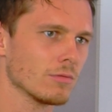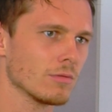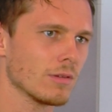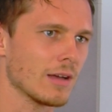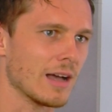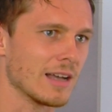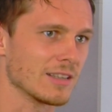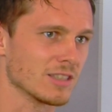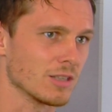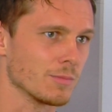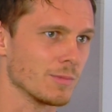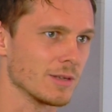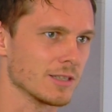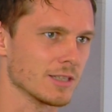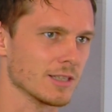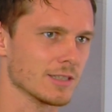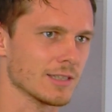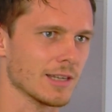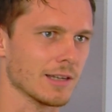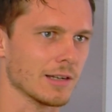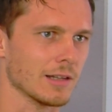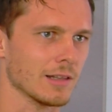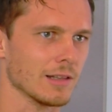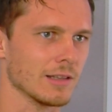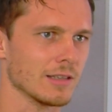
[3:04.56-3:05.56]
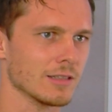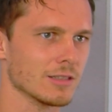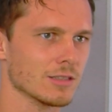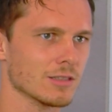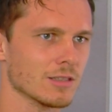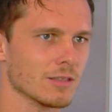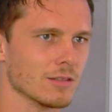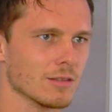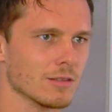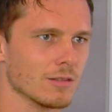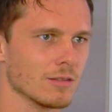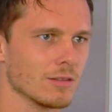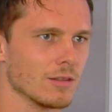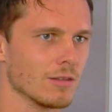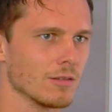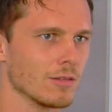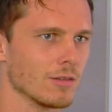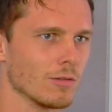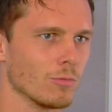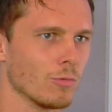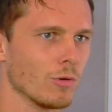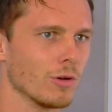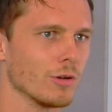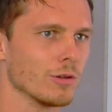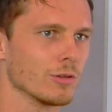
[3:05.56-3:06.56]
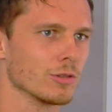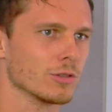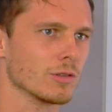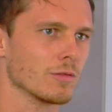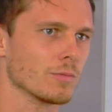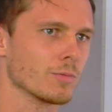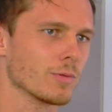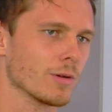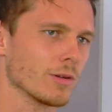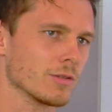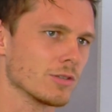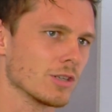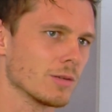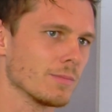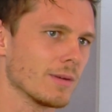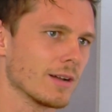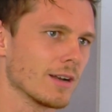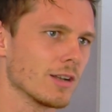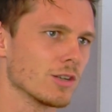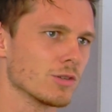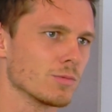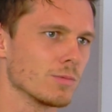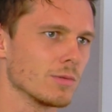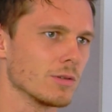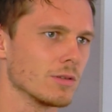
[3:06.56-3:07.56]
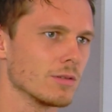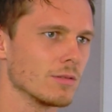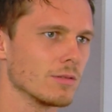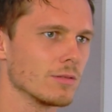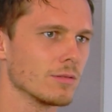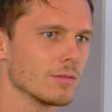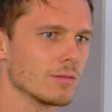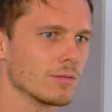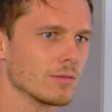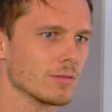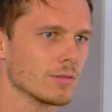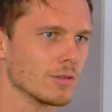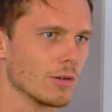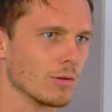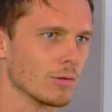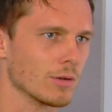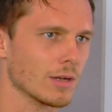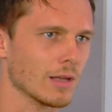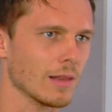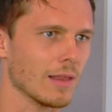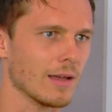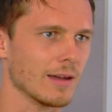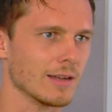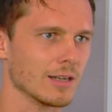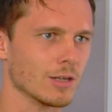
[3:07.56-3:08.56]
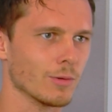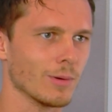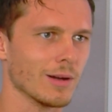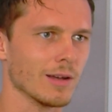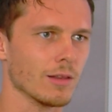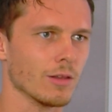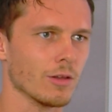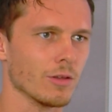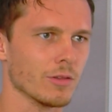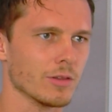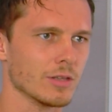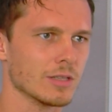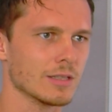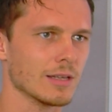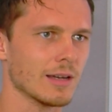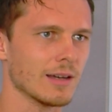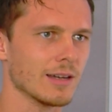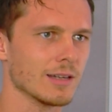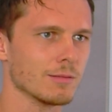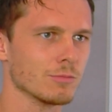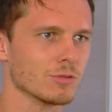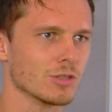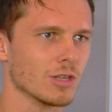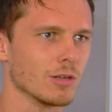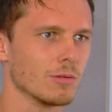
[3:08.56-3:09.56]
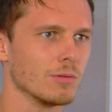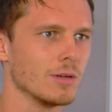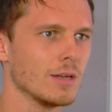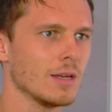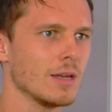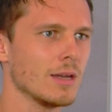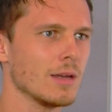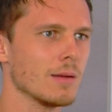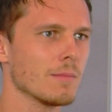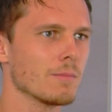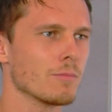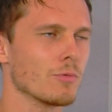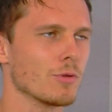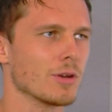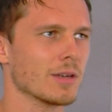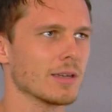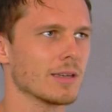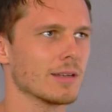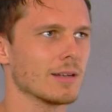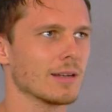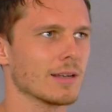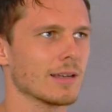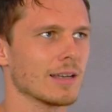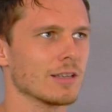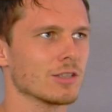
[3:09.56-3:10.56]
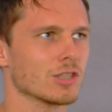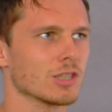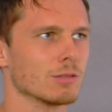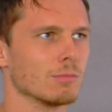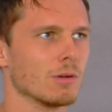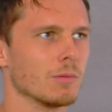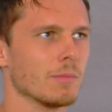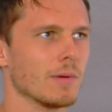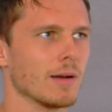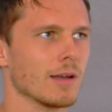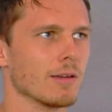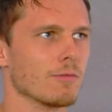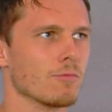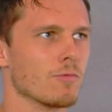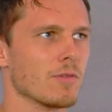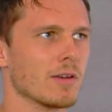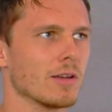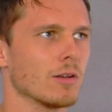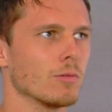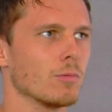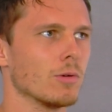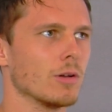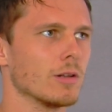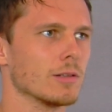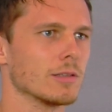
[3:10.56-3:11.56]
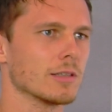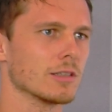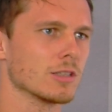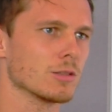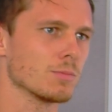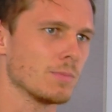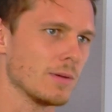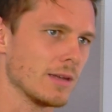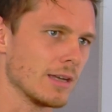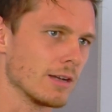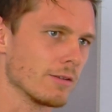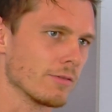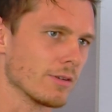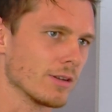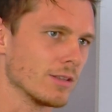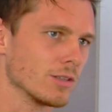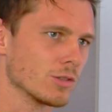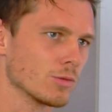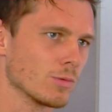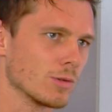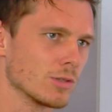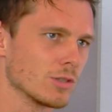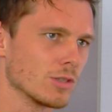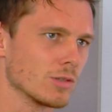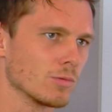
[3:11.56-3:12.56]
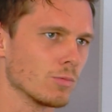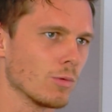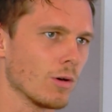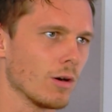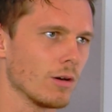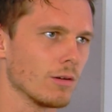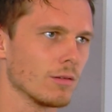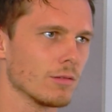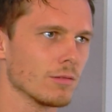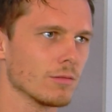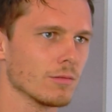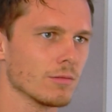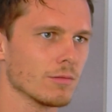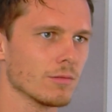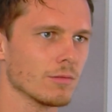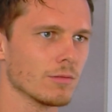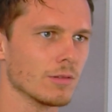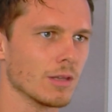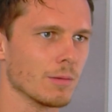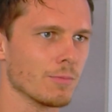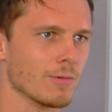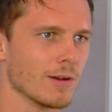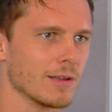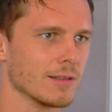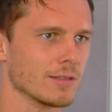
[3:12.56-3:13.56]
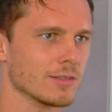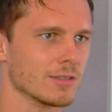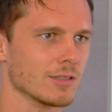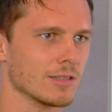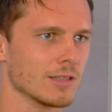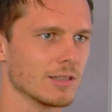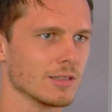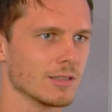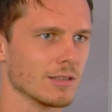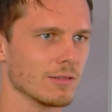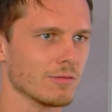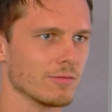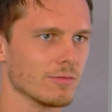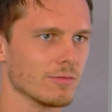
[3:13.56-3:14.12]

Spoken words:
as a business analyst, the worlds of project management collide quite a lot of the time. So bringing, I guess, some of my real world experience, which is what the apprentices